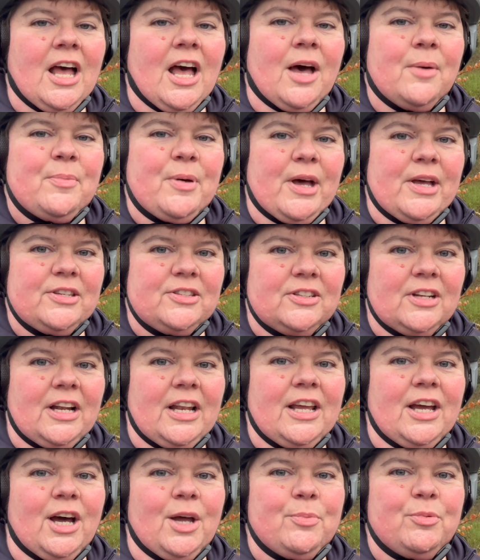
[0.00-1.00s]

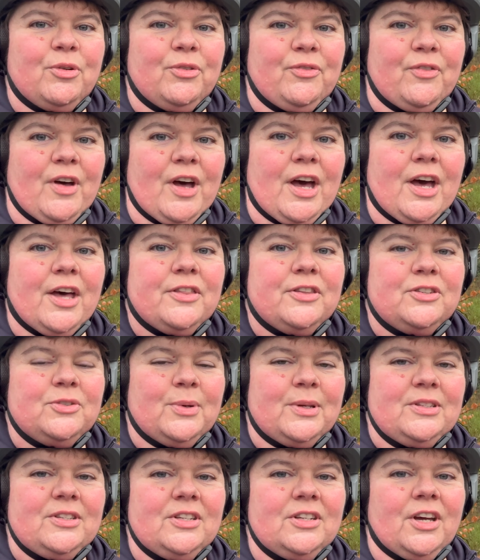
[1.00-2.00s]
Personally, I prefer the
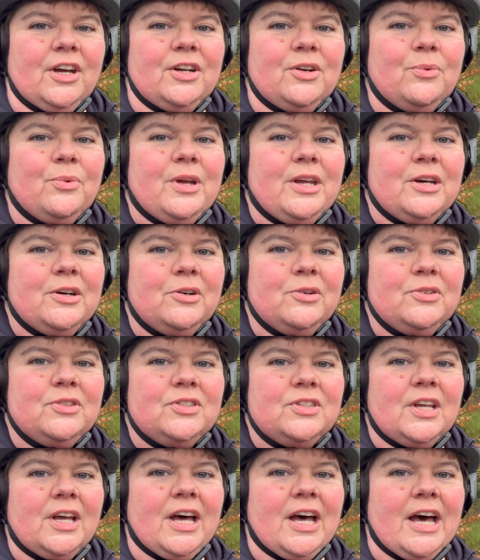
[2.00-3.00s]
29er
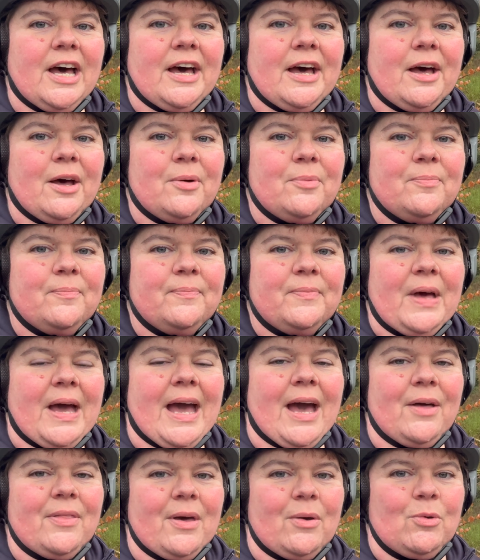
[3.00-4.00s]
wheels.
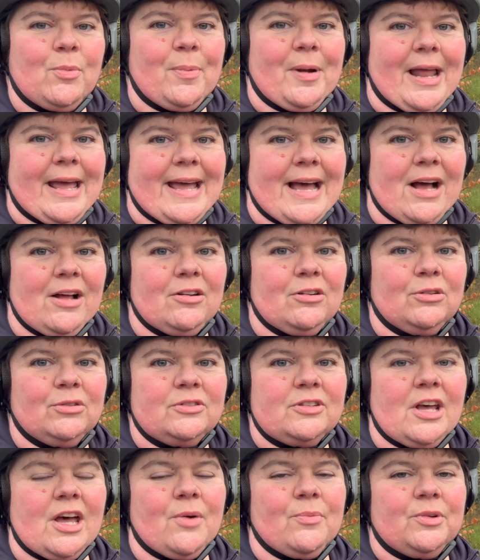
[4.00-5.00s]
How that will play out long
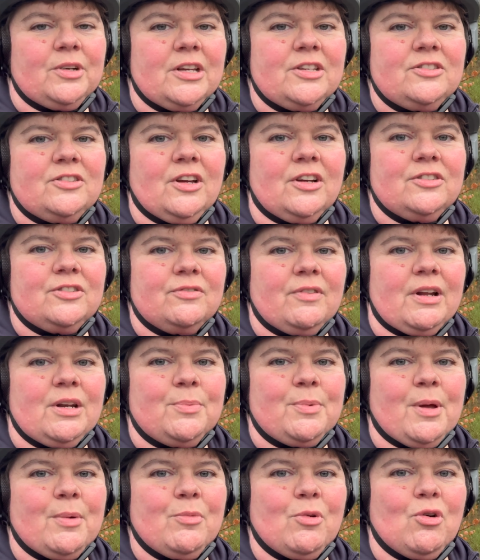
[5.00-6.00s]
term when I start to ride a
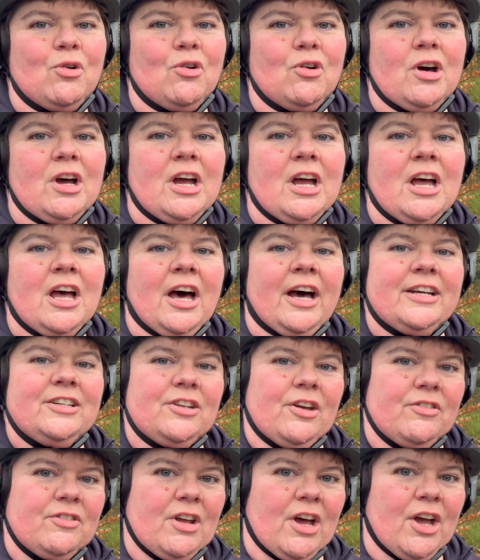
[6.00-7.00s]
bit more, I
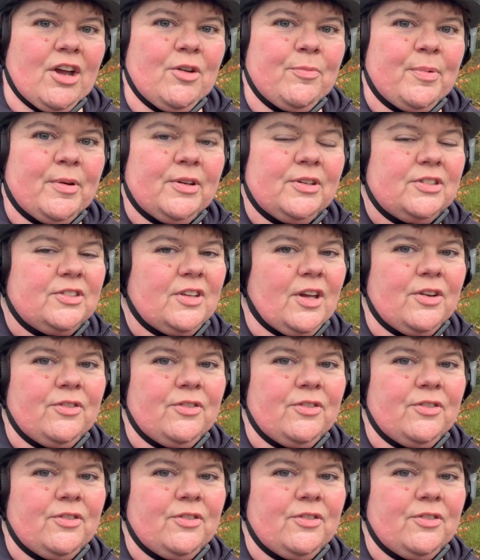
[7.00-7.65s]
don't know, but so